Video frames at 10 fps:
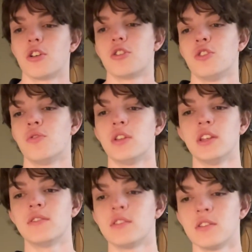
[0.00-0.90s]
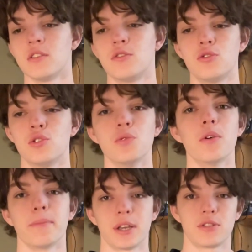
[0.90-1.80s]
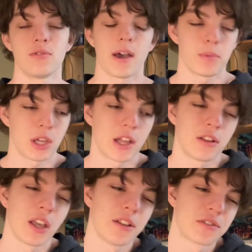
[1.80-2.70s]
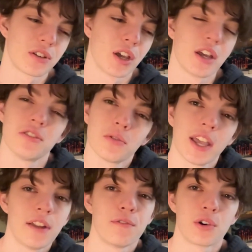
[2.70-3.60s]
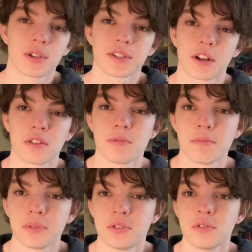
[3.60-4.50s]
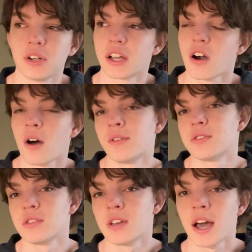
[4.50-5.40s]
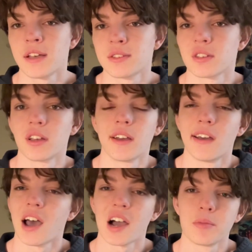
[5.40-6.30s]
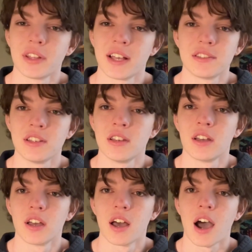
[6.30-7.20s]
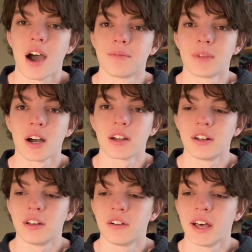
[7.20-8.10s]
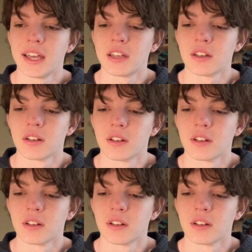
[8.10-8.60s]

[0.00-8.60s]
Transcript: You need to do what makes you happy. And it's okay to focus on other people too. Like, obviously, guys, I'm with Essie. I'm not gonna, like,